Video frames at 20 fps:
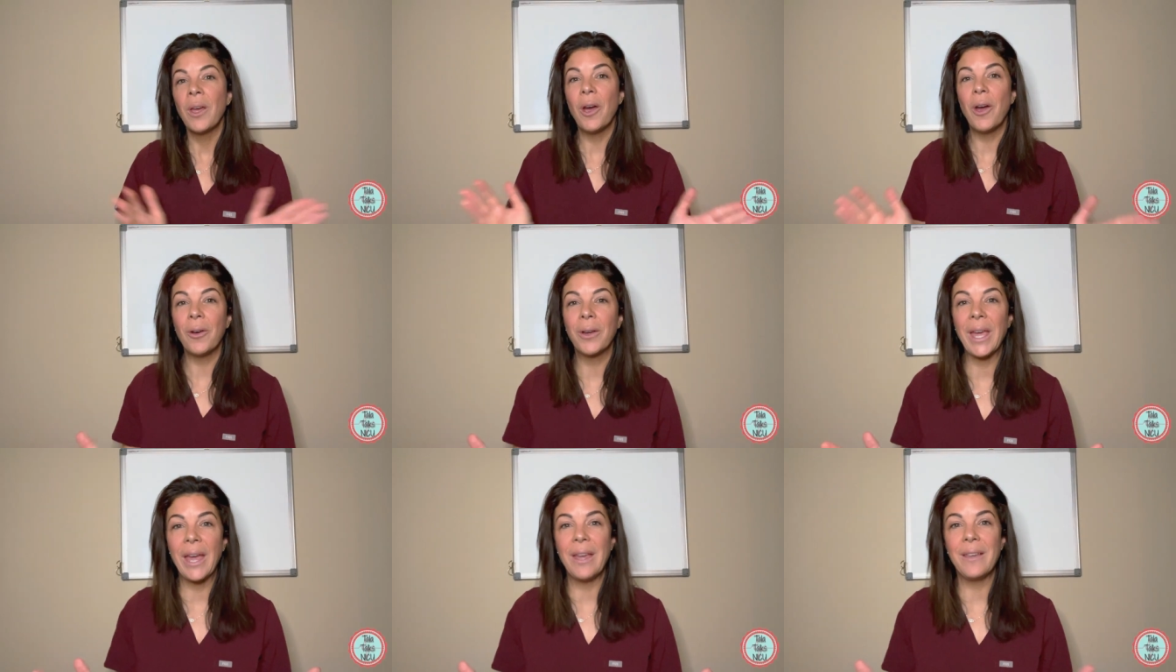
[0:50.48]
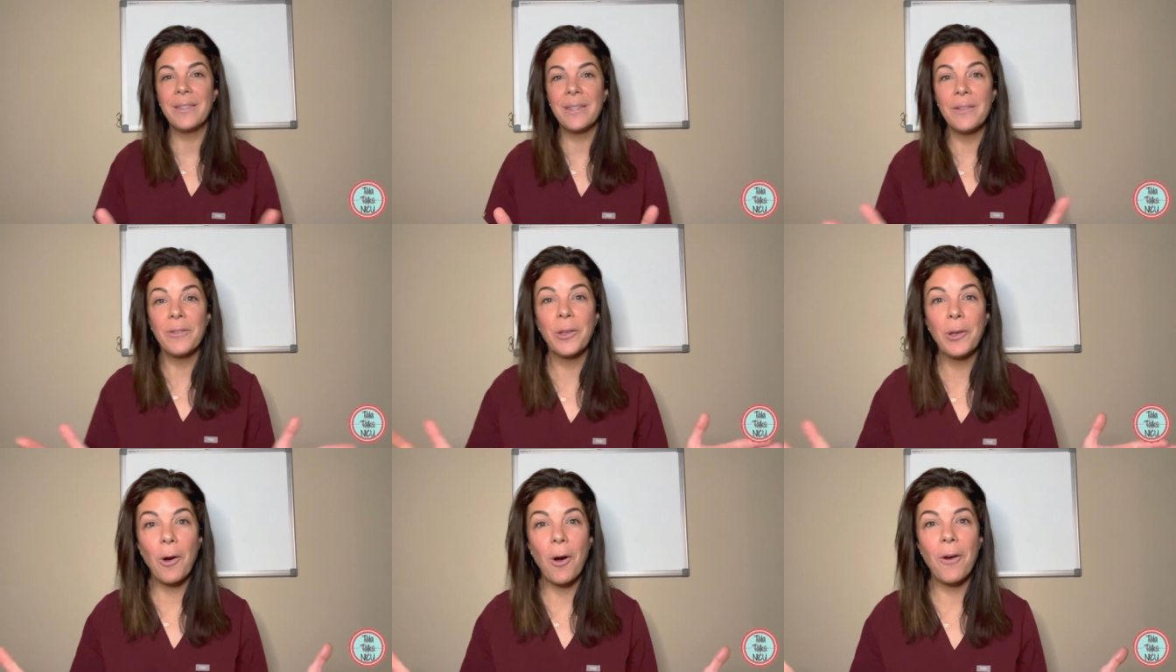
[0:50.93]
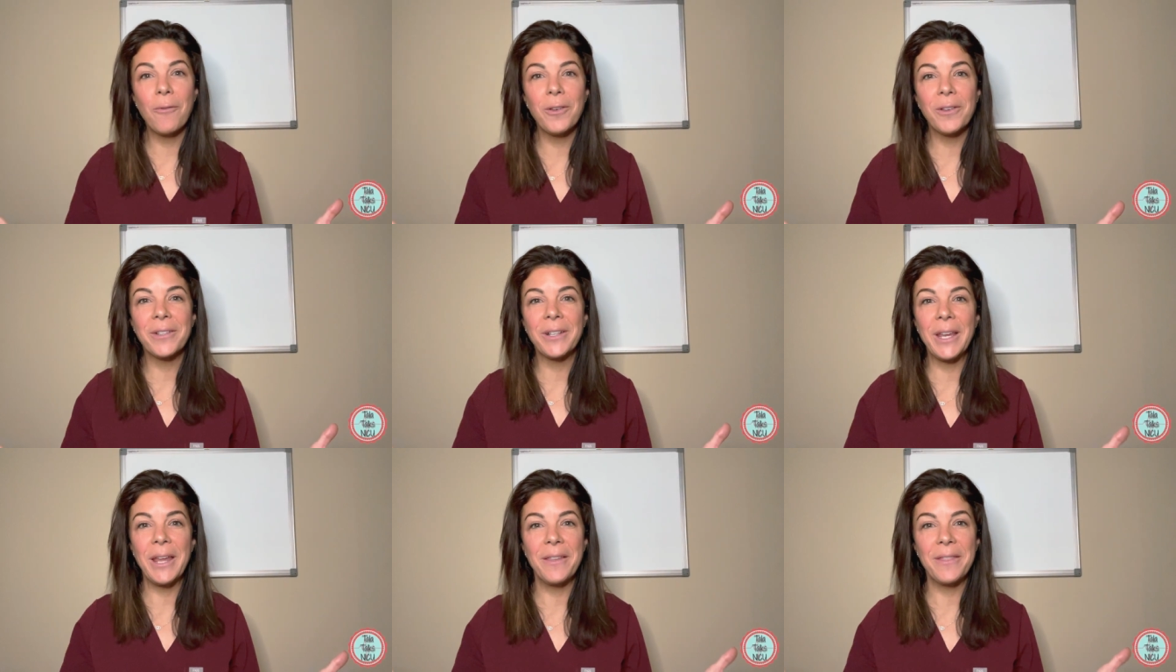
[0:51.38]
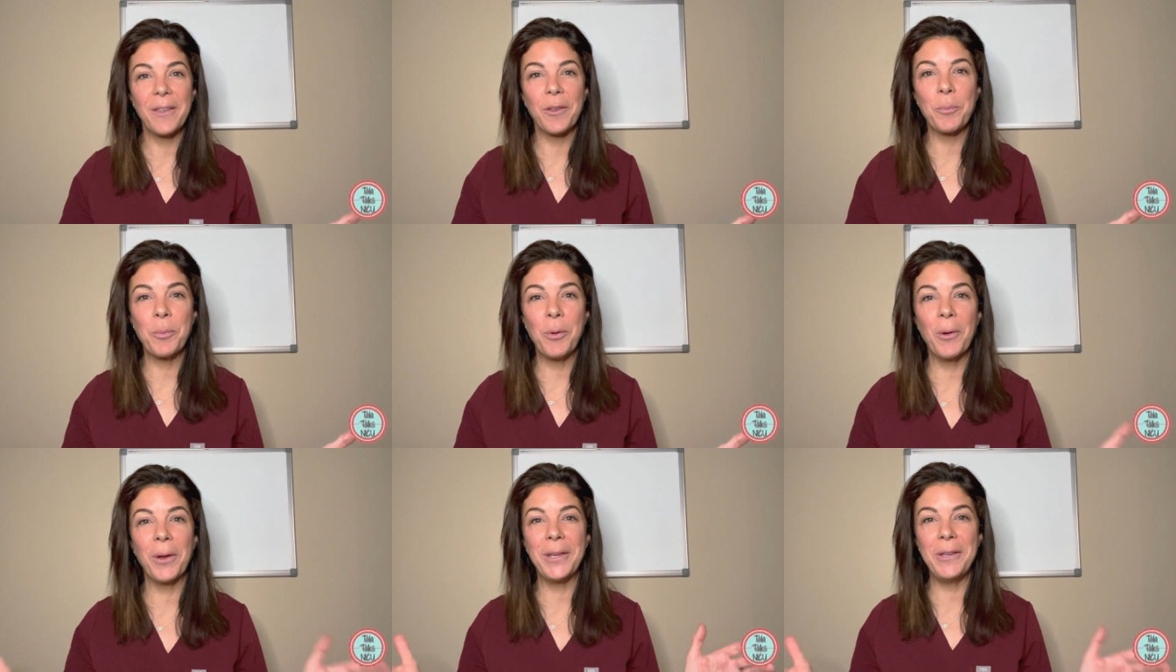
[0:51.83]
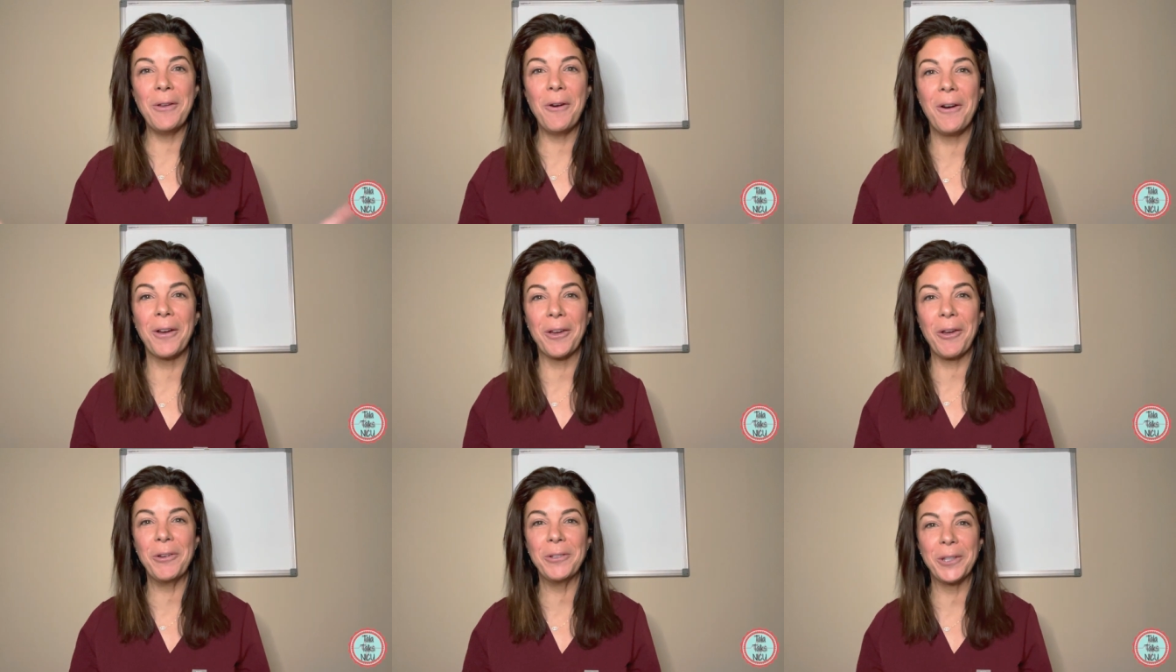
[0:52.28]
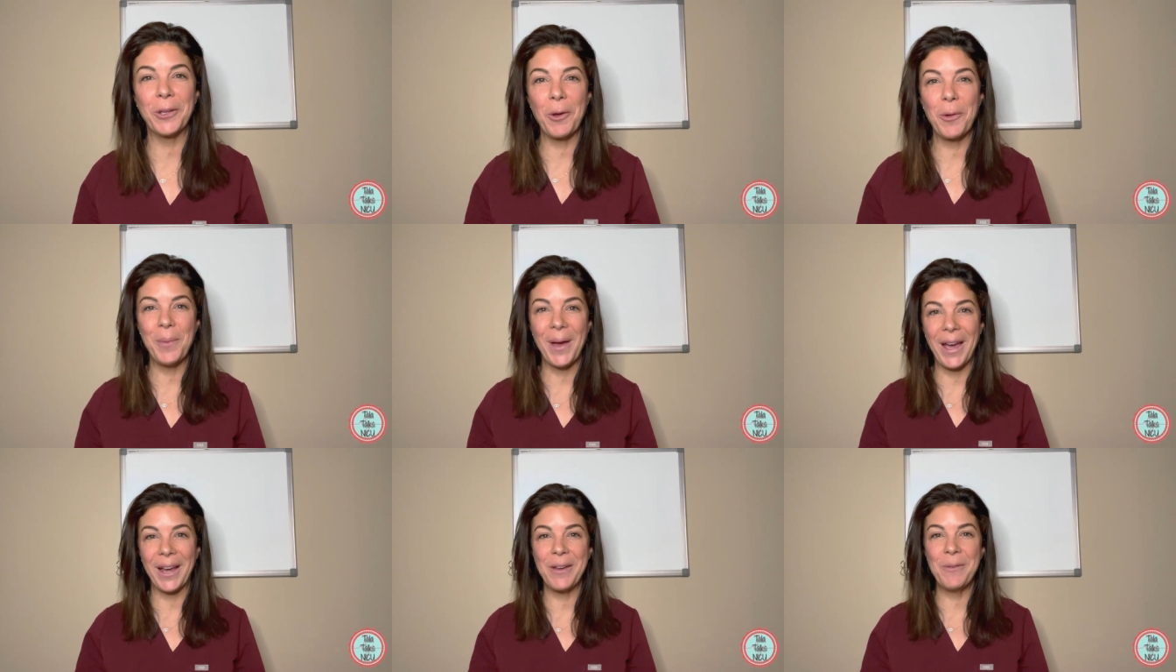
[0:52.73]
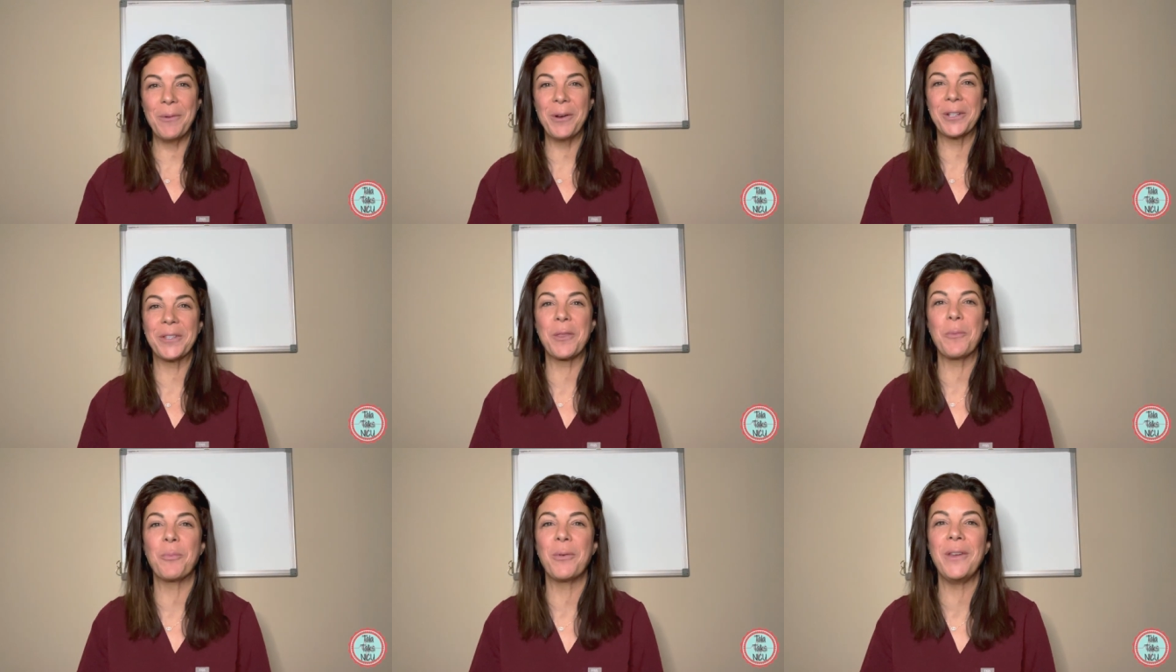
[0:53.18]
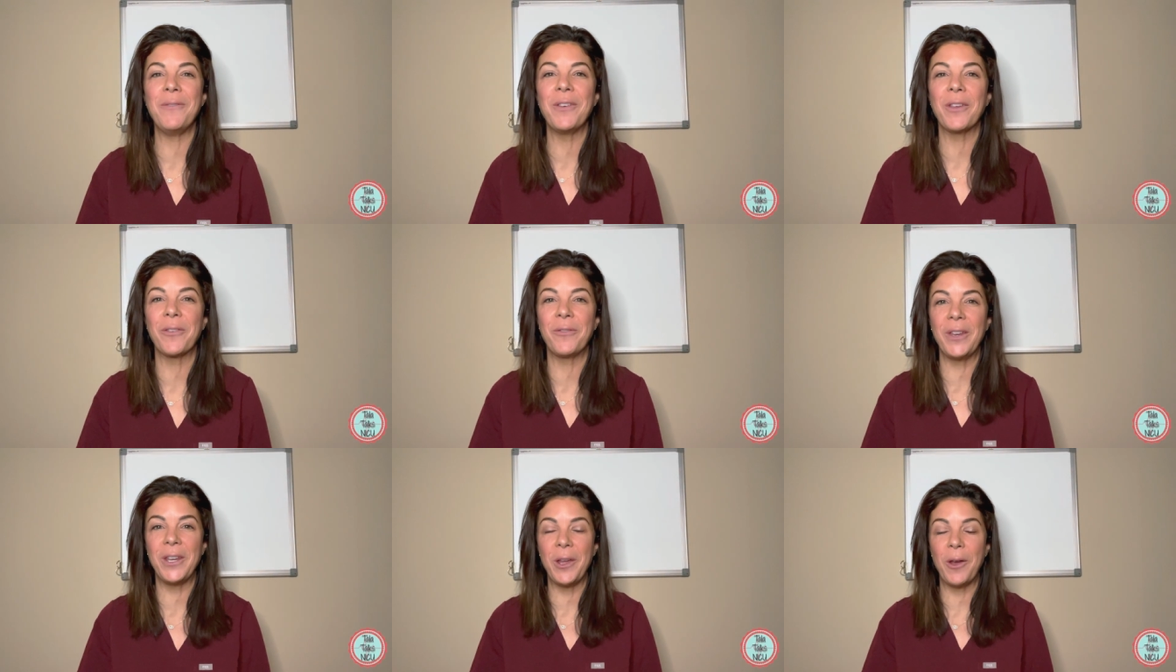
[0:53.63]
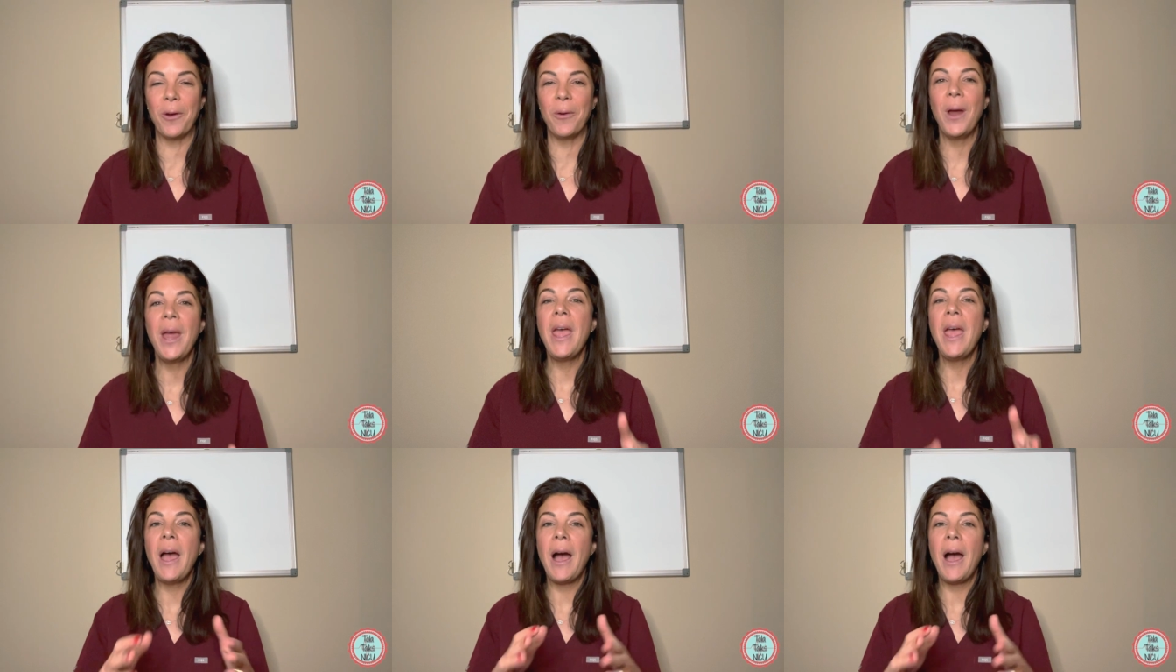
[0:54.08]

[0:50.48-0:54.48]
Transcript: Okay, since you're obviously at this point not going to go back and watch the previous video,